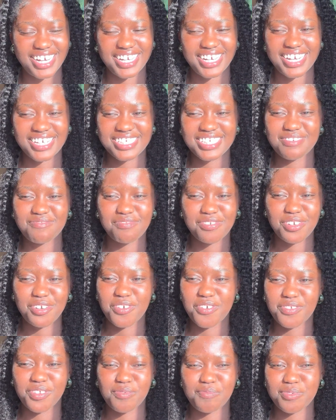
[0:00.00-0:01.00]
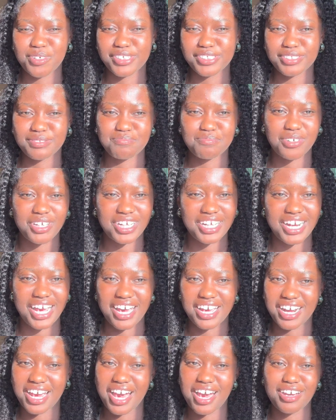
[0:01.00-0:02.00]
He doesn't even know if the person bought it
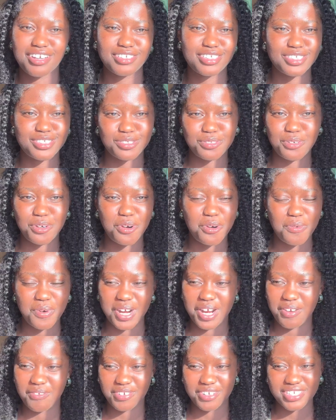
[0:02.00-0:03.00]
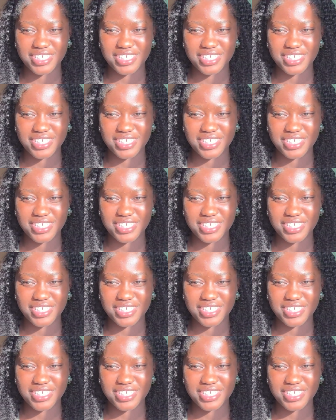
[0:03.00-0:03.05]
at our store or whatever.